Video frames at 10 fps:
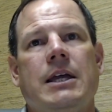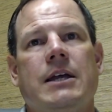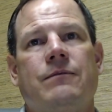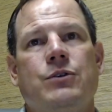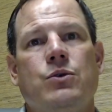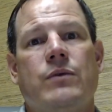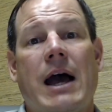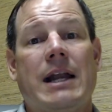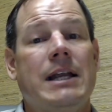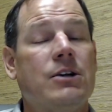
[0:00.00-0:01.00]
If you
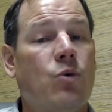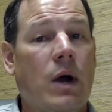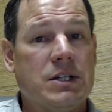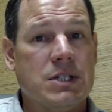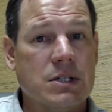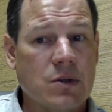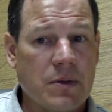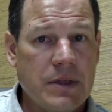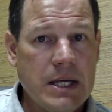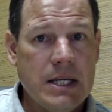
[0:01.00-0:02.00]
got any questions
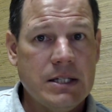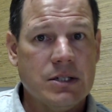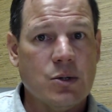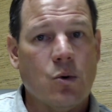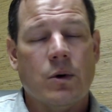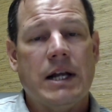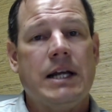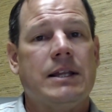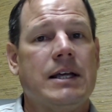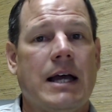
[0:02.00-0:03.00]
on this or
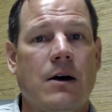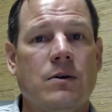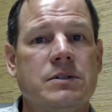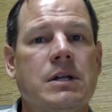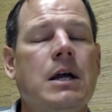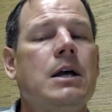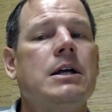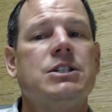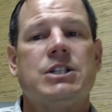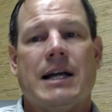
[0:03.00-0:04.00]
anything else,
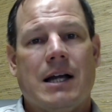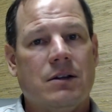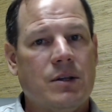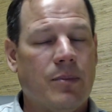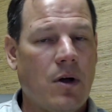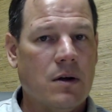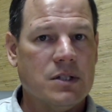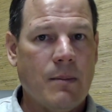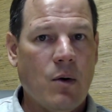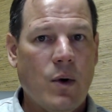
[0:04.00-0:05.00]
check out the
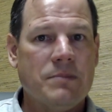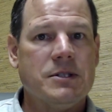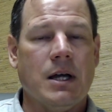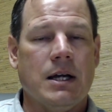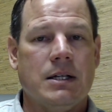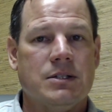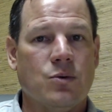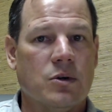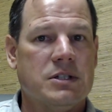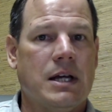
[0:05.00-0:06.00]
blogs on my website. It's
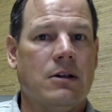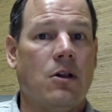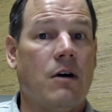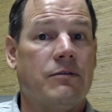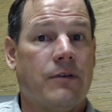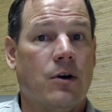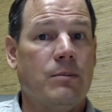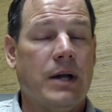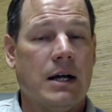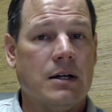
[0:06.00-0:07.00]

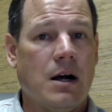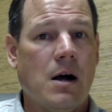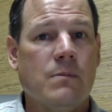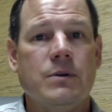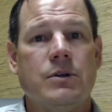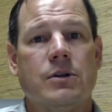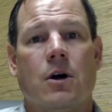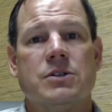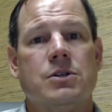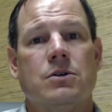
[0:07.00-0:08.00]
northstatelawfirm.com. You can
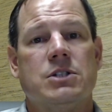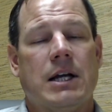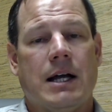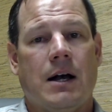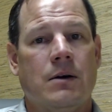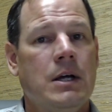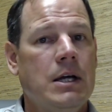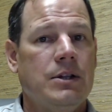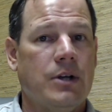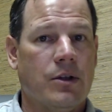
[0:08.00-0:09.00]
also check out
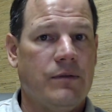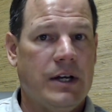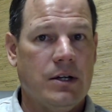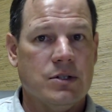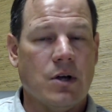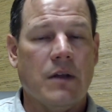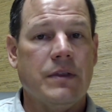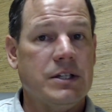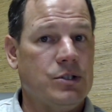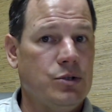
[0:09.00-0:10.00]
the other videos on
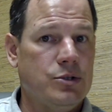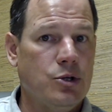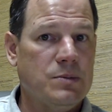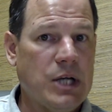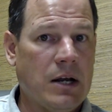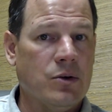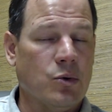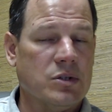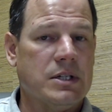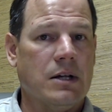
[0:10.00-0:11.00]
this YouTube channel,
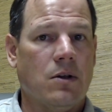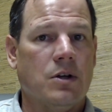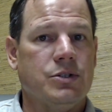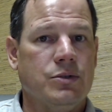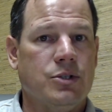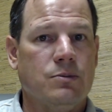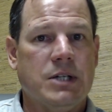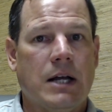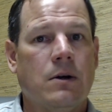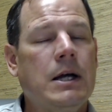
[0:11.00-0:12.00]
North State Law's YouTube
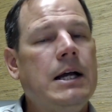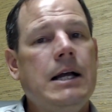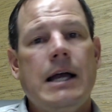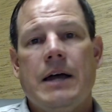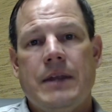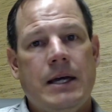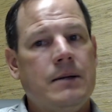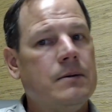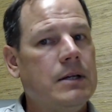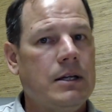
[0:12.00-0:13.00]
channel. And
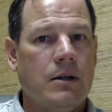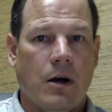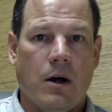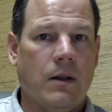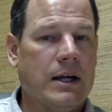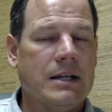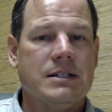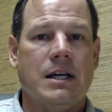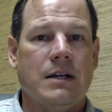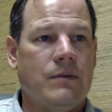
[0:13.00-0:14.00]
then, like I
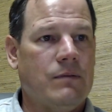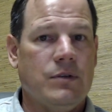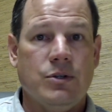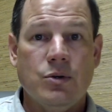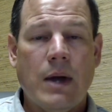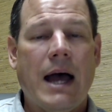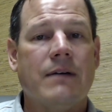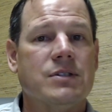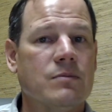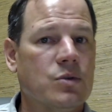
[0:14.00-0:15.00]
said, if you do
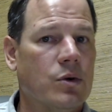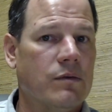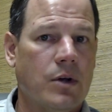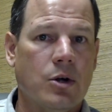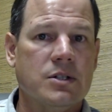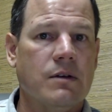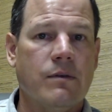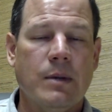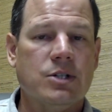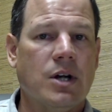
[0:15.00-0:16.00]
have some sort of notice of
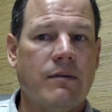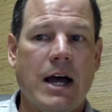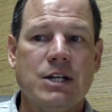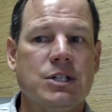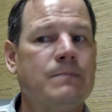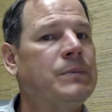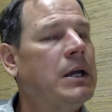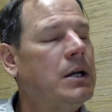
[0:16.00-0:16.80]
administrative action,